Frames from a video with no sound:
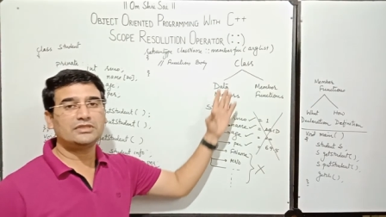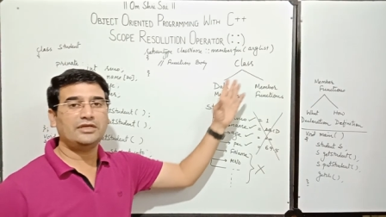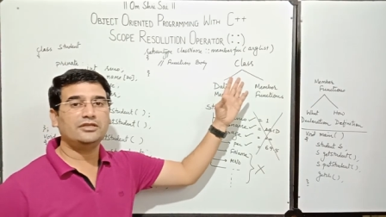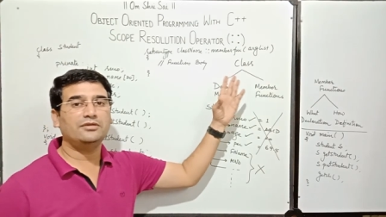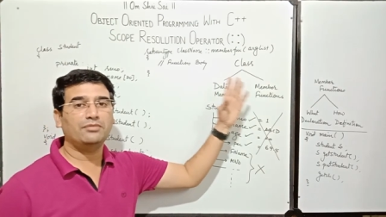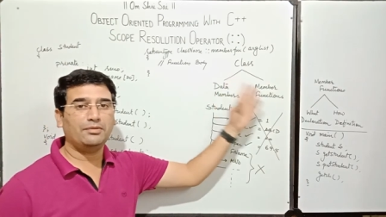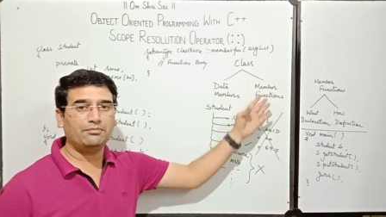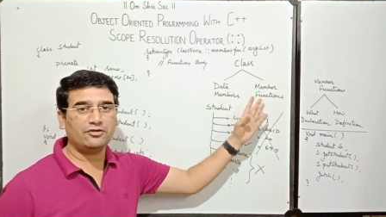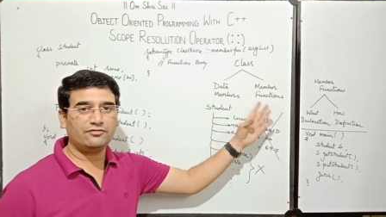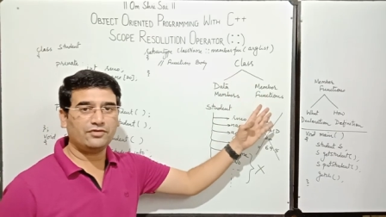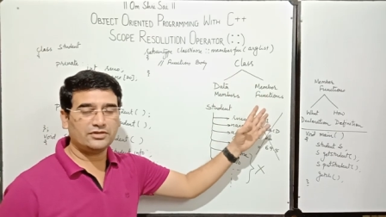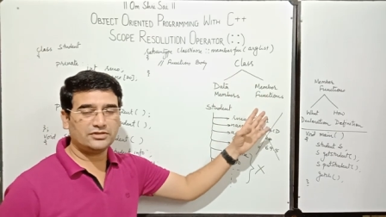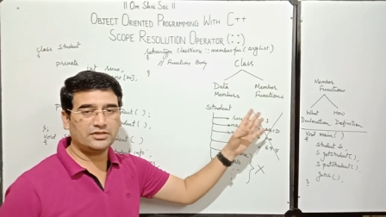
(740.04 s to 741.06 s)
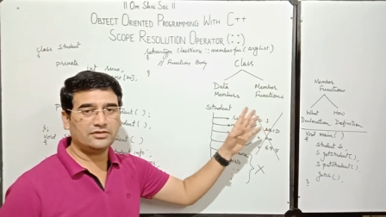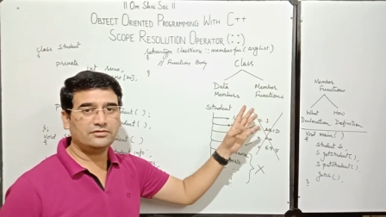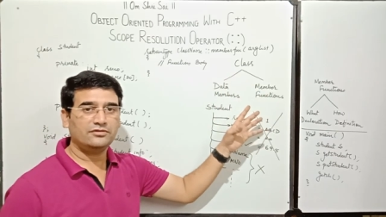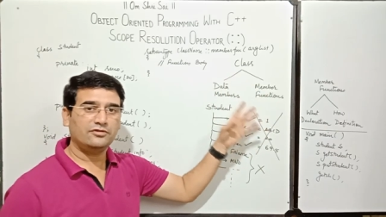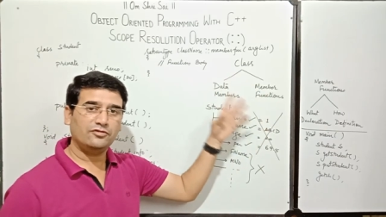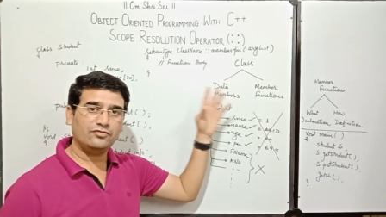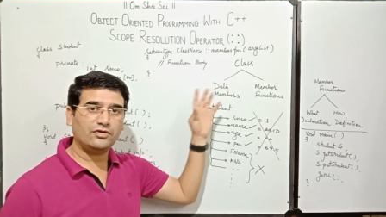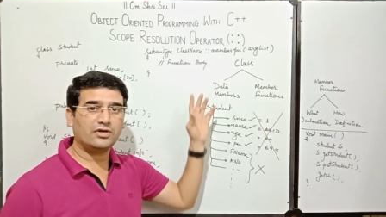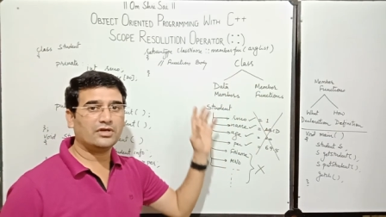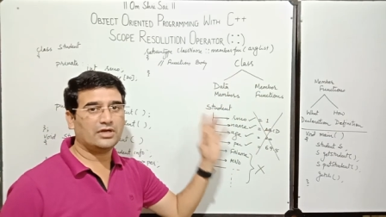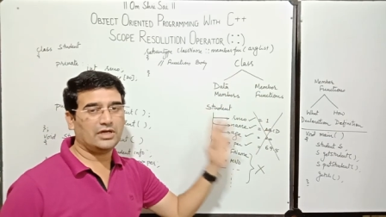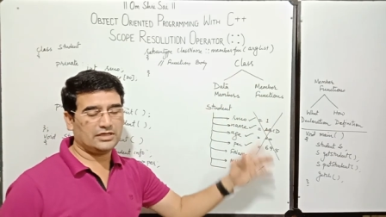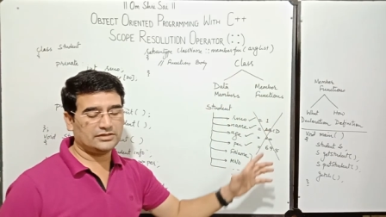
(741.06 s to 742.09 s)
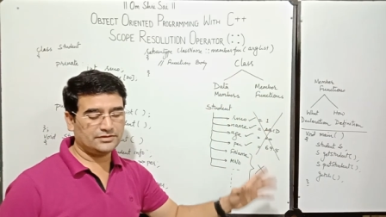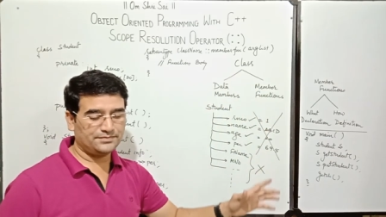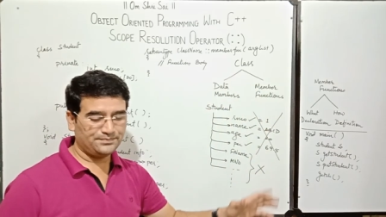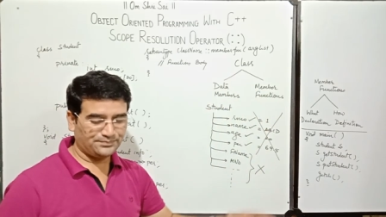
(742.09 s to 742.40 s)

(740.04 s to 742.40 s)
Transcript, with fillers: and the member function for a class.